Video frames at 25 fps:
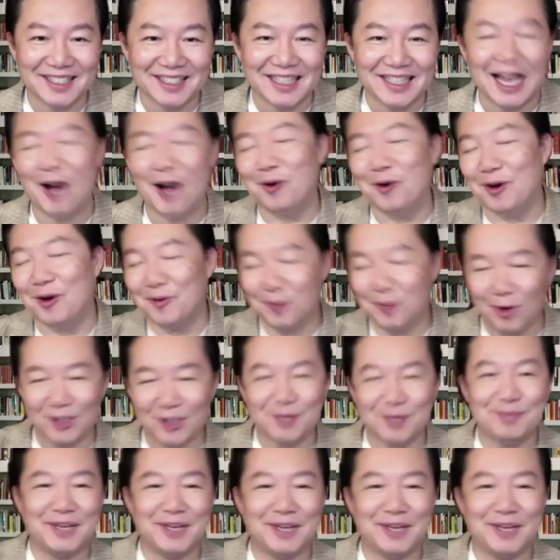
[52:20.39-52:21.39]
Now, of
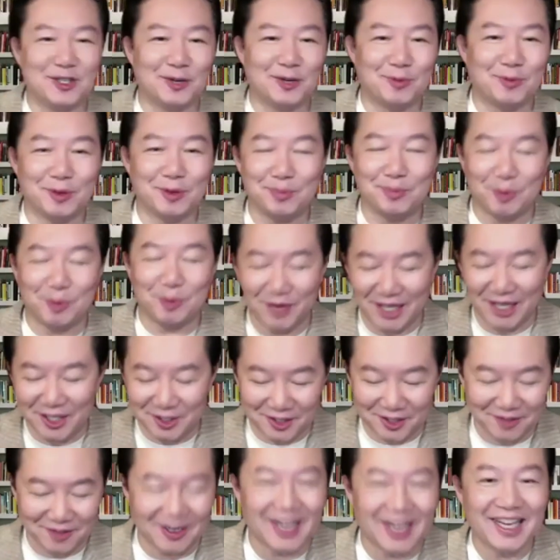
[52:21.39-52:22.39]
course, me and you, we're both
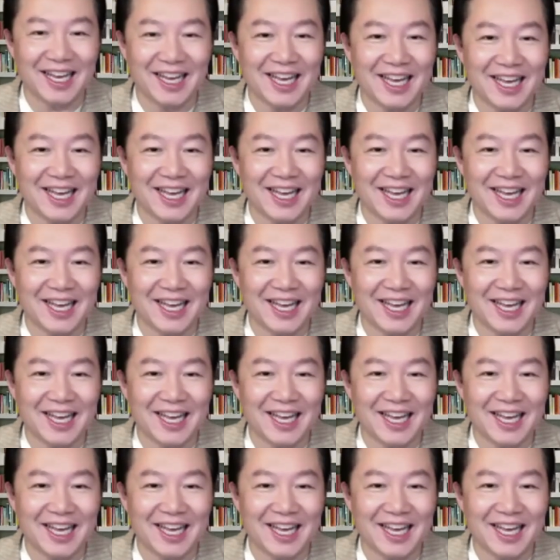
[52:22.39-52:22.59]
Asian, right?